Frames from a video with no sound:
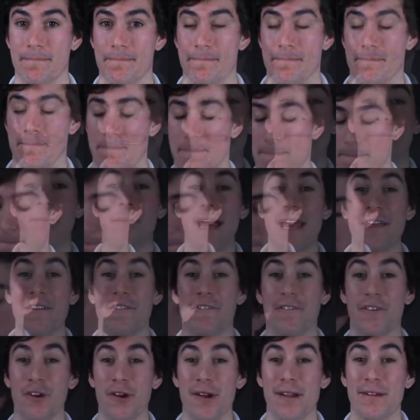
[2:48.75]
In my
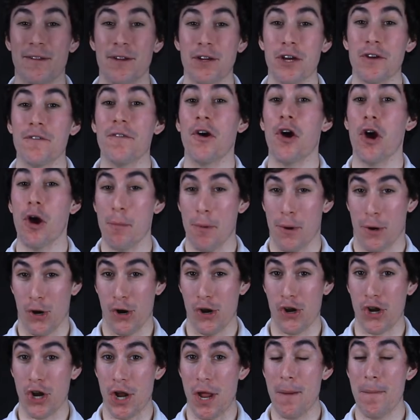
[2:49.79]
first year of
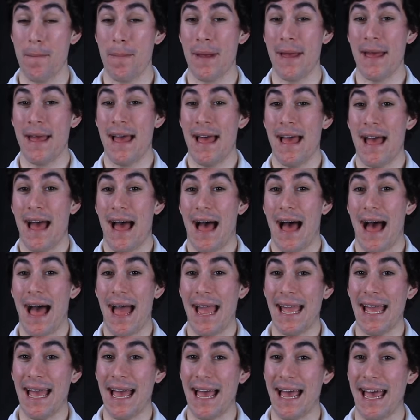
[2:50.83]
homeownership, I
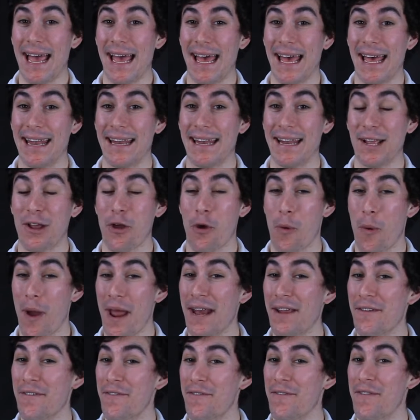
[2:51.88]
had
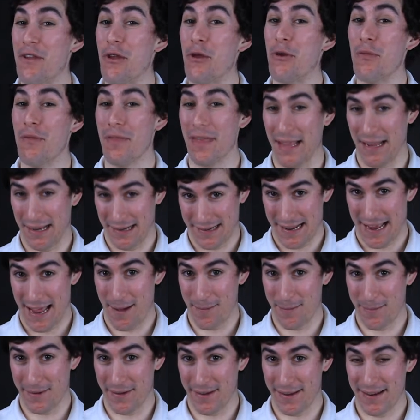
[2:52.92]
quite a few things
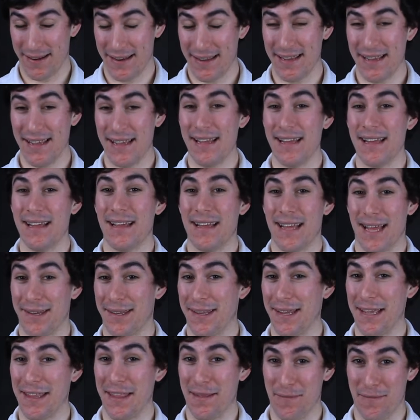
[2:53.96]
happen. I'll
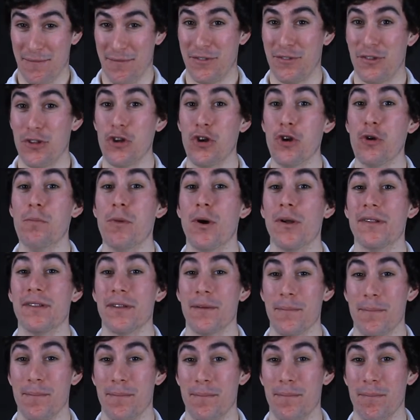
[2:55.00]
tell you the two
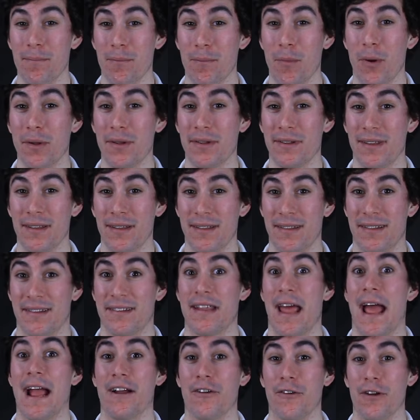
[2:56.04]
most
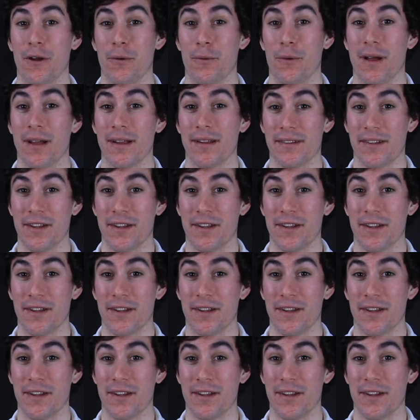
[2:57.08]
staggering ones.